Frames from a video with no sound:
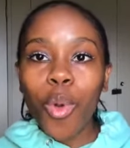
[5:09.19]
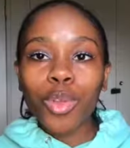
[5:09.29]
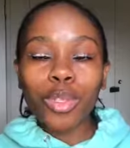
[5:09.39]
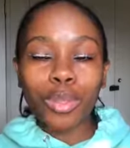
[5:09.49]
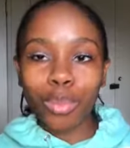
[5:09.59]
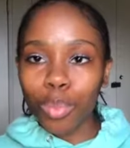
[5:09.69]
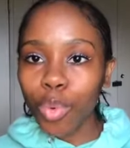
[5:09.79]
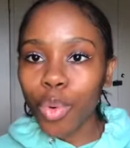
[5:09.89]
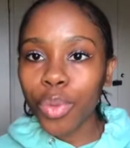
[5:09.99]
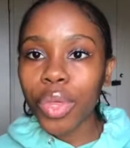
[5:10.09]

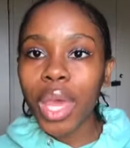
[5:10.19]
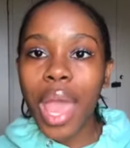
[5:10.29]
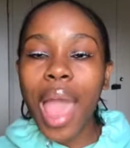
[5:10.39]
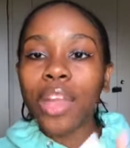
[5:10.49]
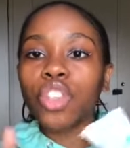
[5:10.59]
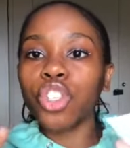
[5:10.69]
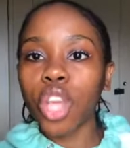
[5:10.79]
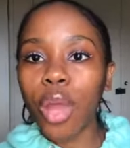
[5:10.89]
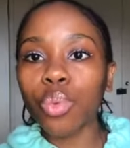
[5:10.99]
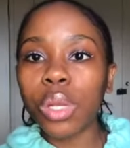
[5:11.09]
smooth and
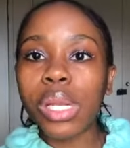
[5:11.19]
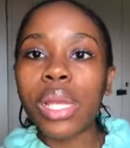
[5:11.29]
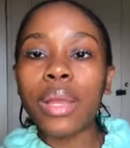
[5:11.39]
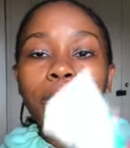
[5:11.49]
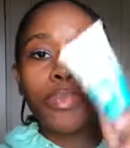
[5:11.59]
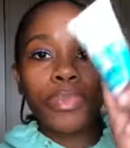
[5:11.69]
genuinely